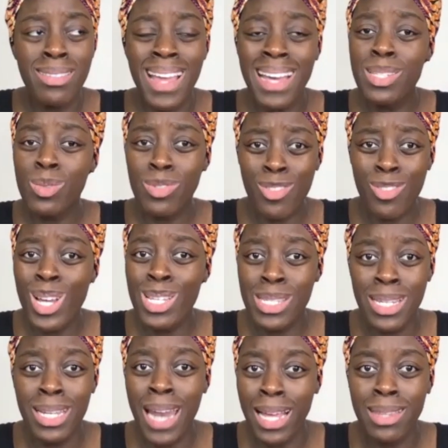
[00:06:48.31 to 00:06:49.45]
That's
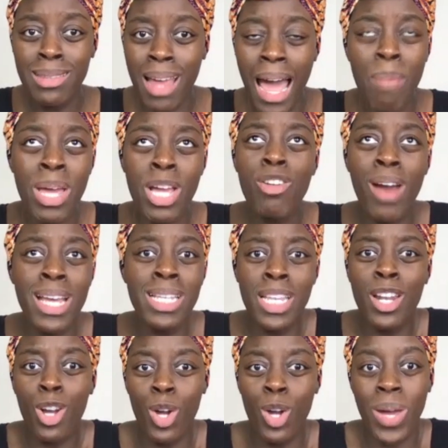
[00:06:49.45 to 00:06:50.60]
crazy. Like, I mean, crazy in
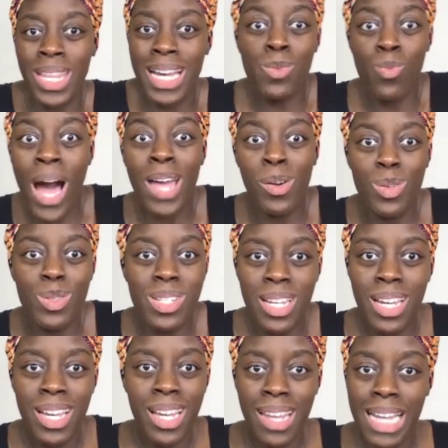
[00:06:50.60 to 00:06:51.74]
a good way. That's wild.
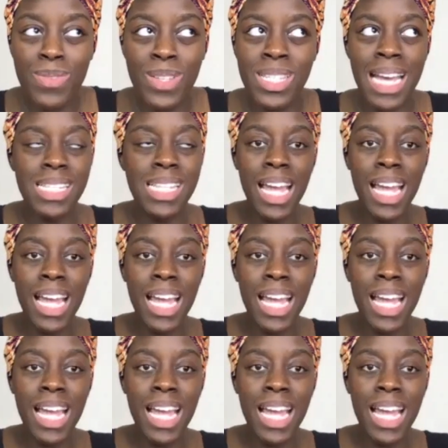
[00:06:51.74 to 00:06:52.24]
That's fantastic.